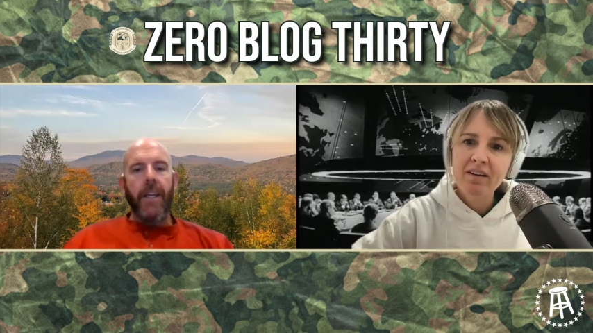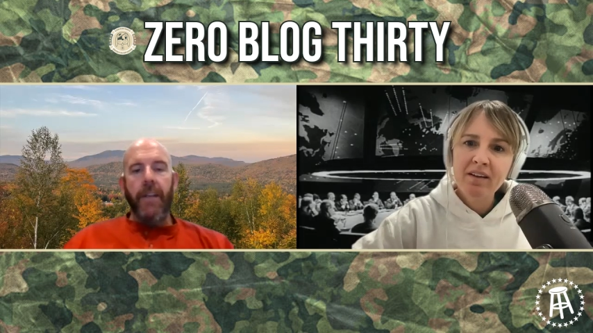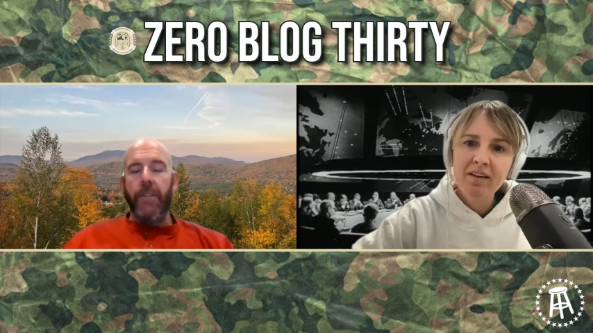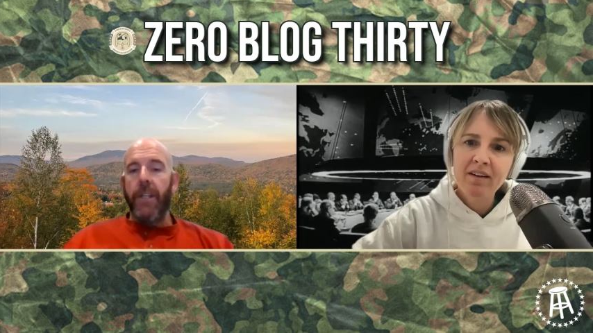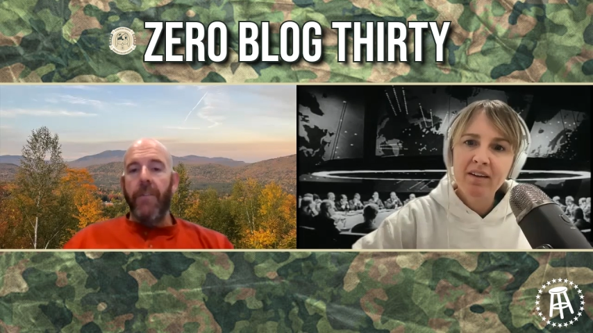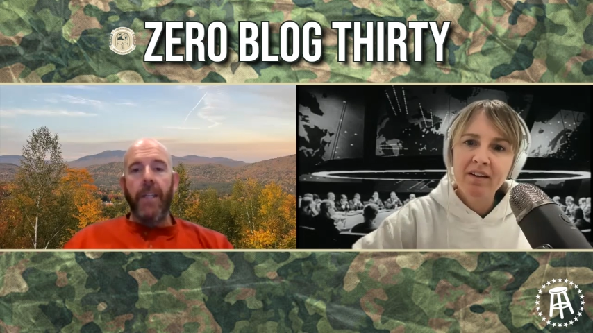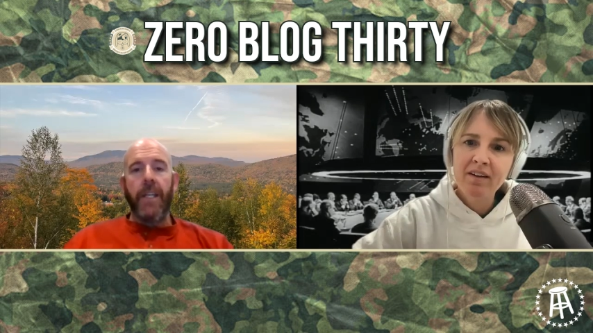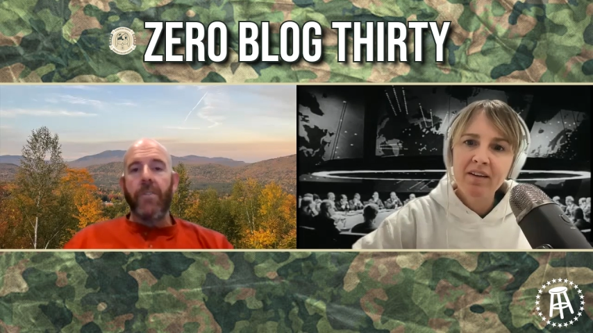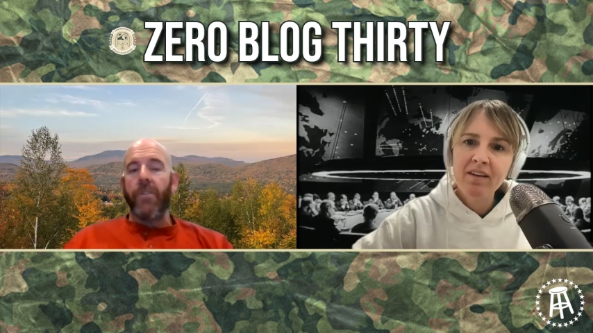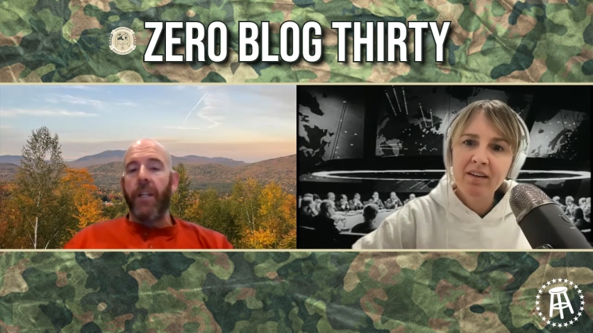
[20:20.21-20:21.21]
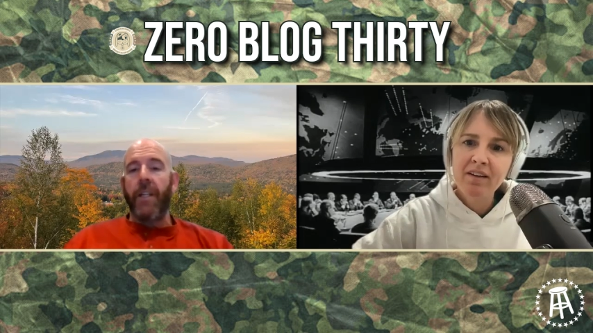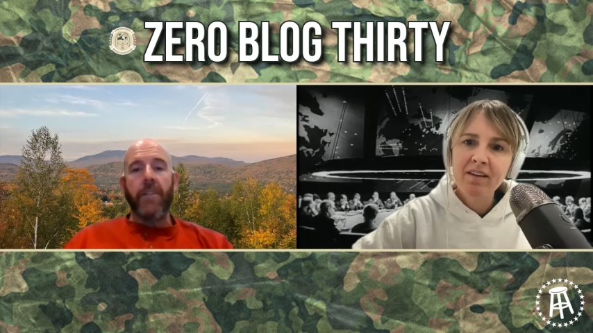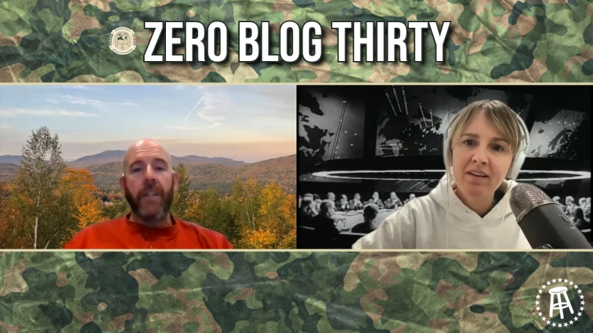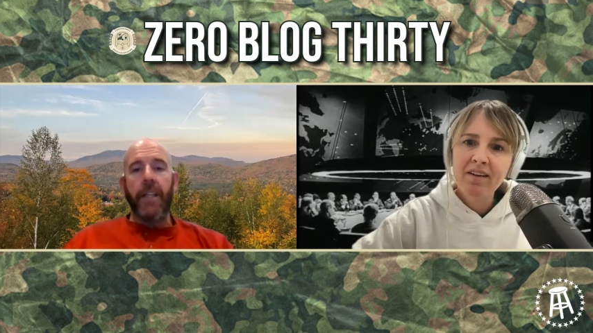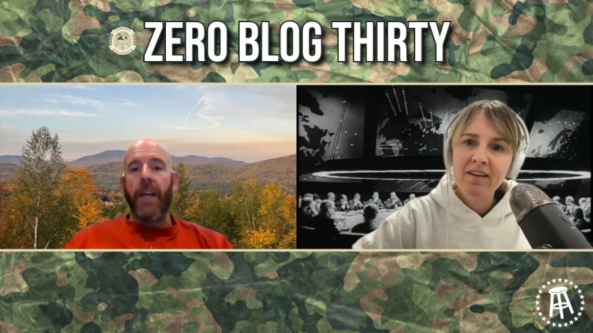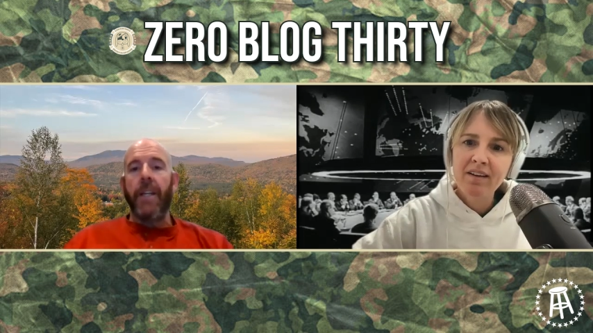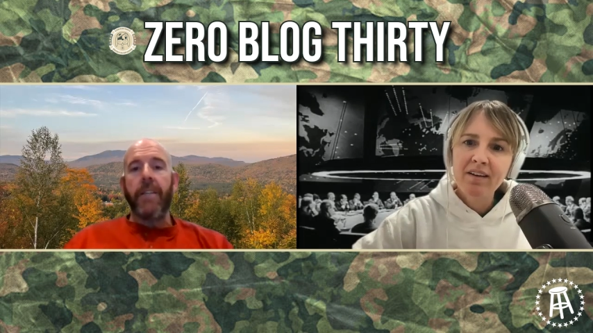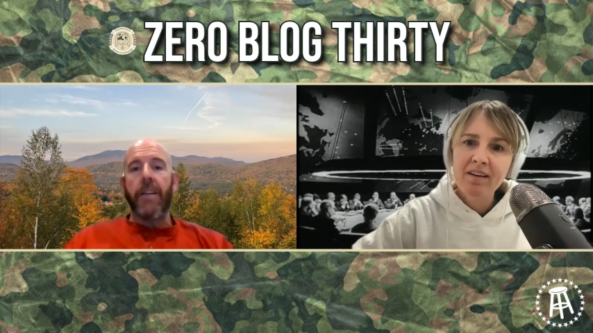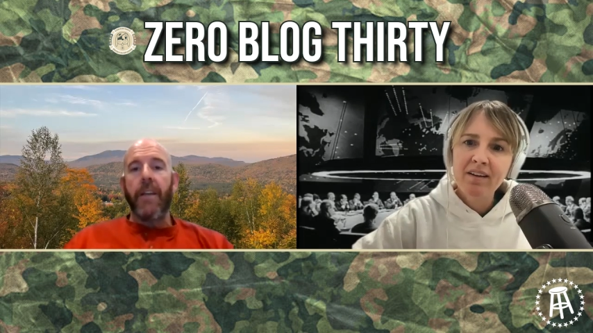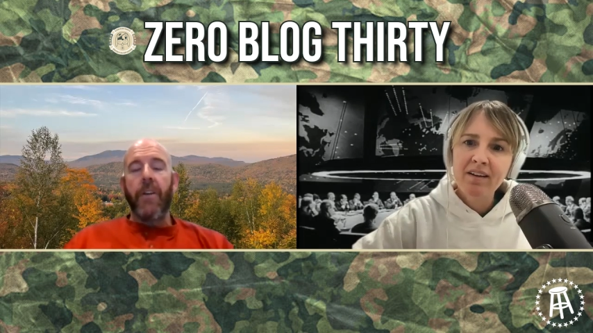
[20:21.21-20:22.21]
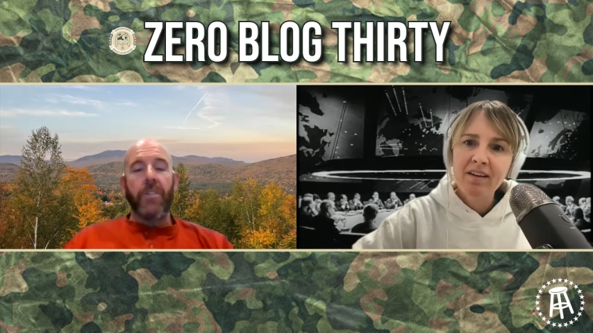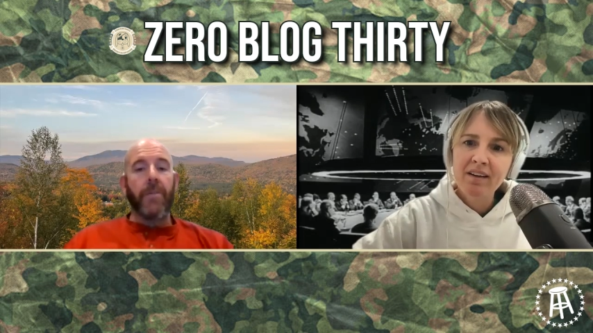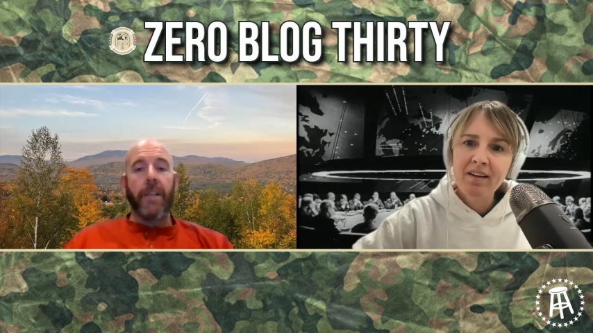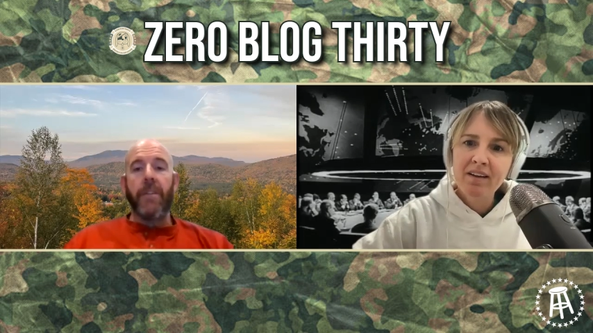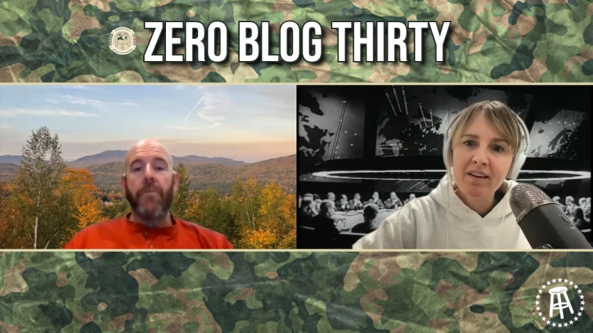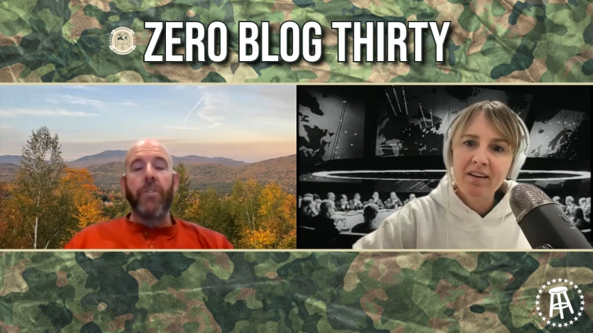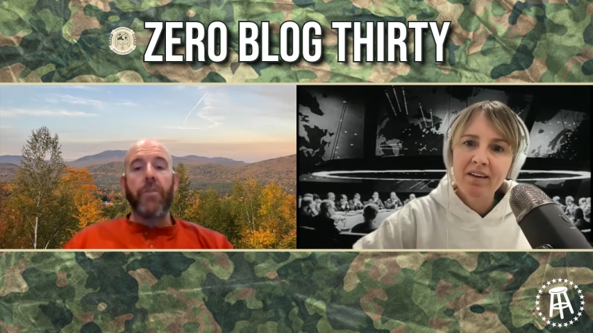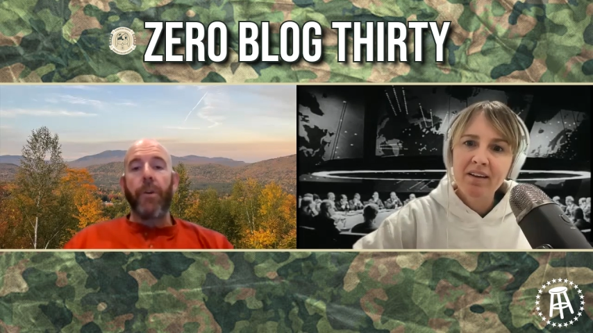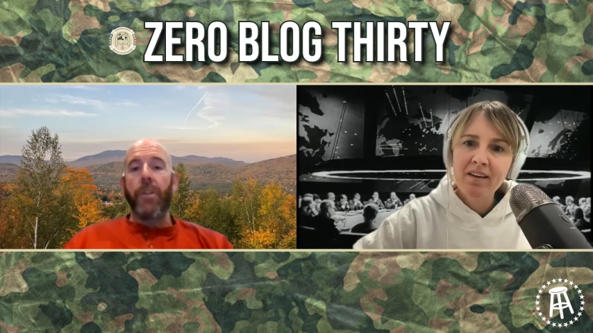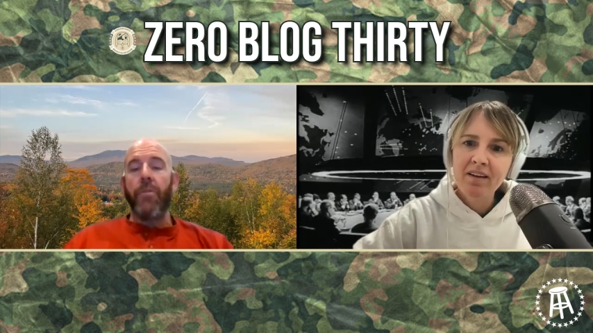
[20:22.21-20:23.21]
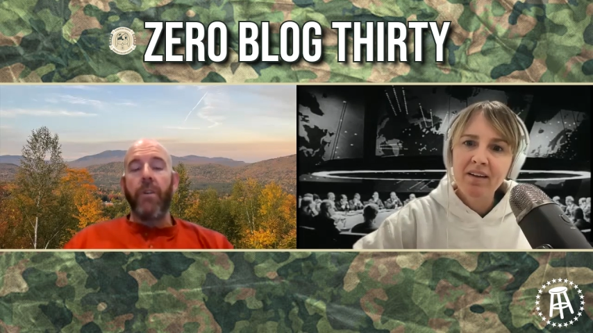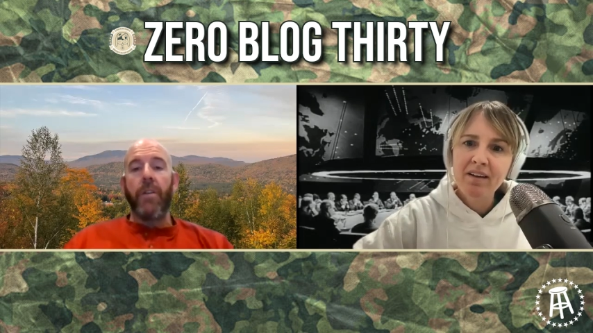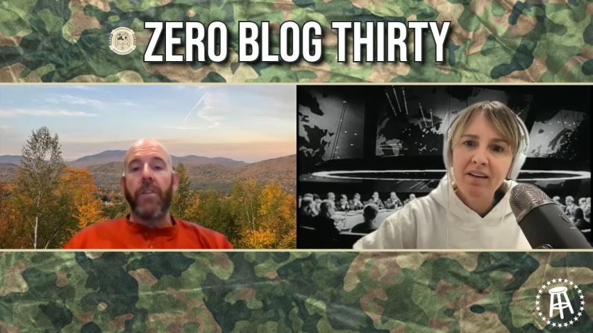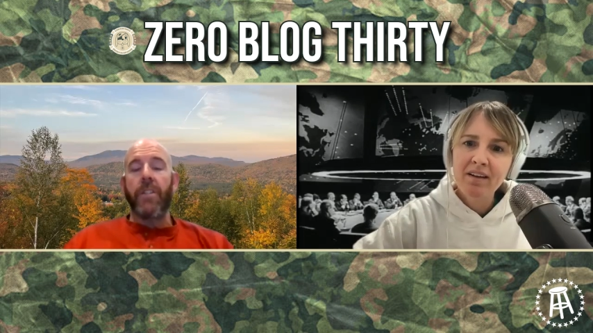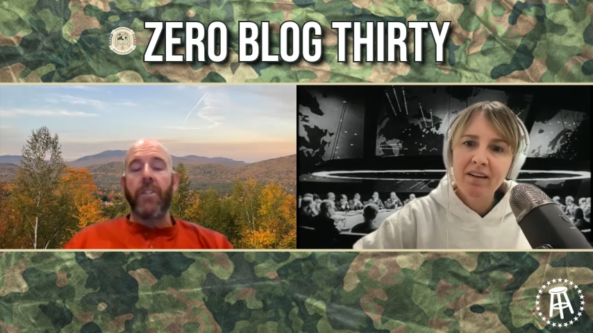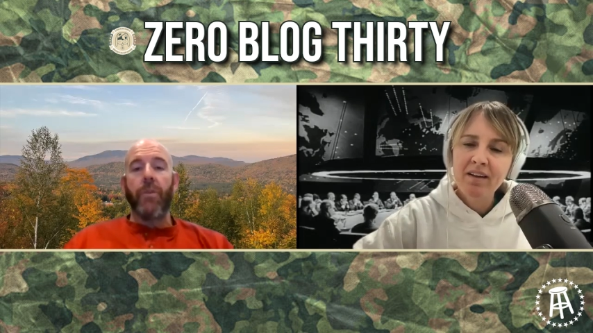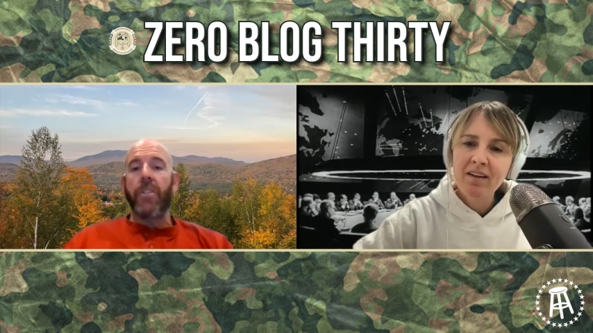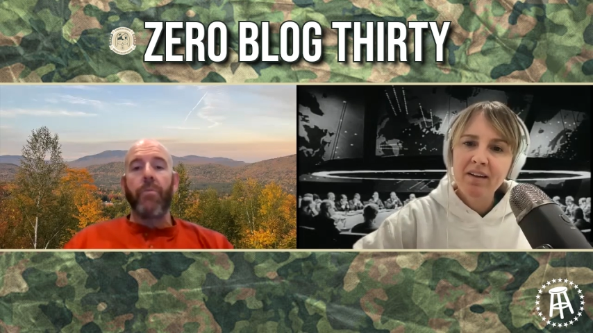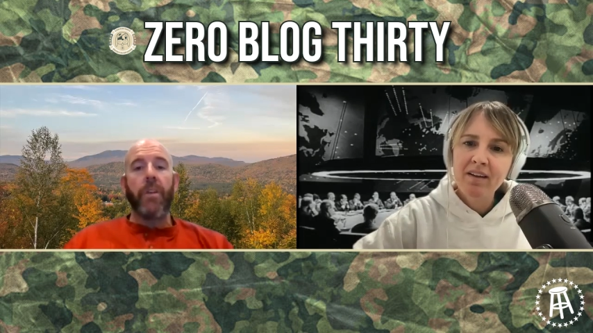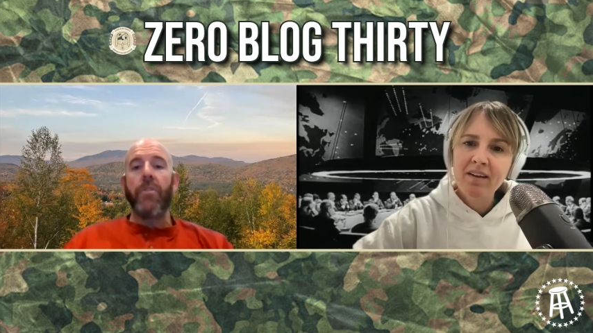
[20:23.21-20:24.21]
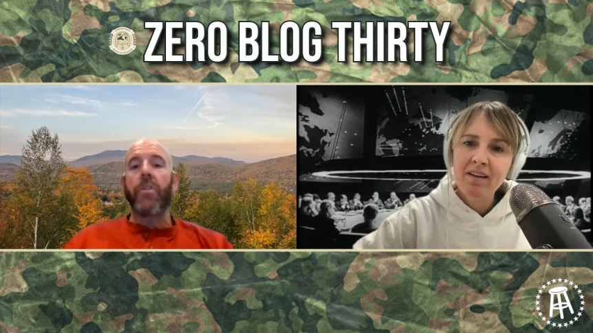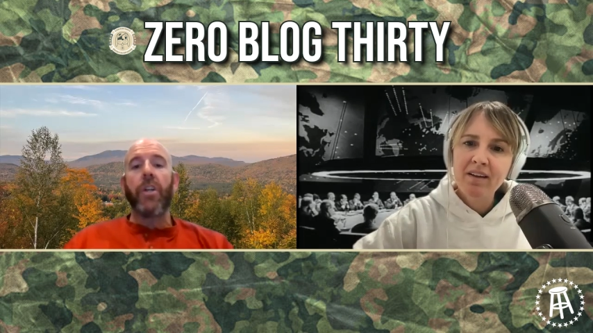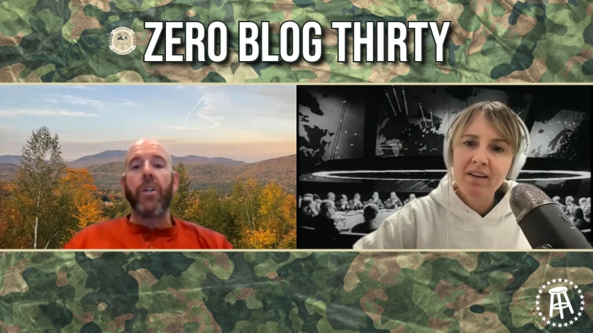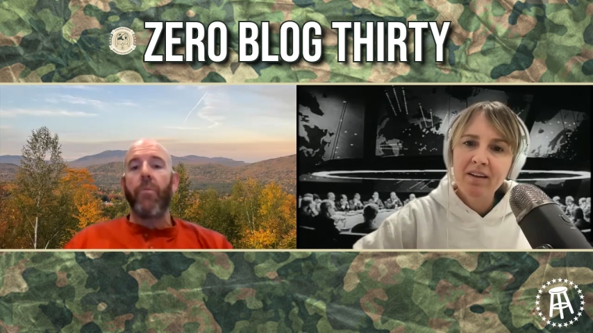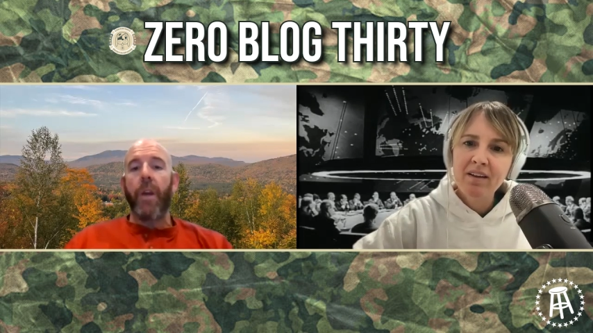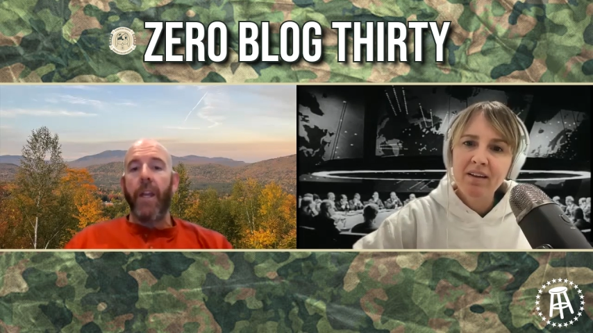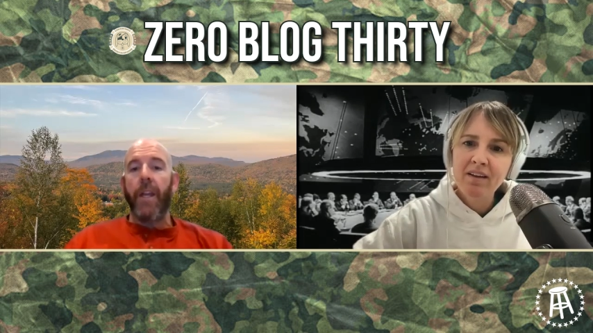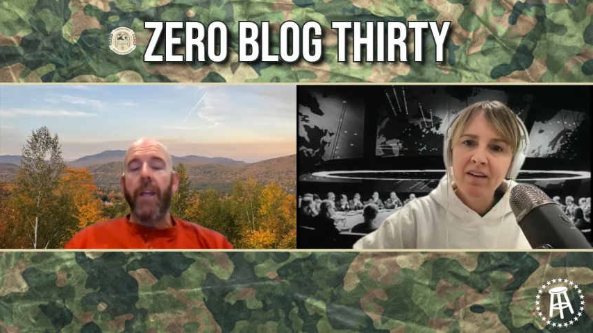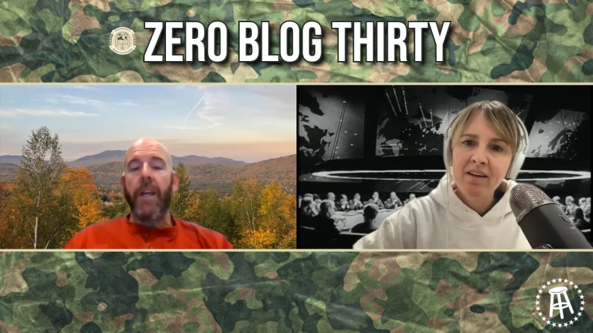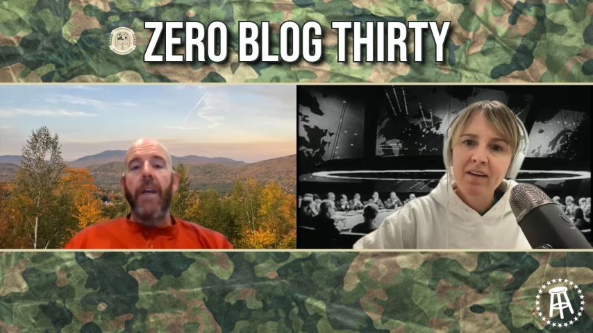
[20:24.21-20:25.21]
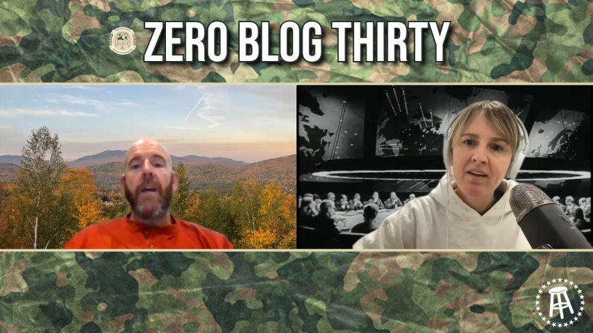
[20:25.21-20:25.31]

Speaker 1: And if you didn't have an answer they liked, or sometimes they would just put you in a situation where you could win.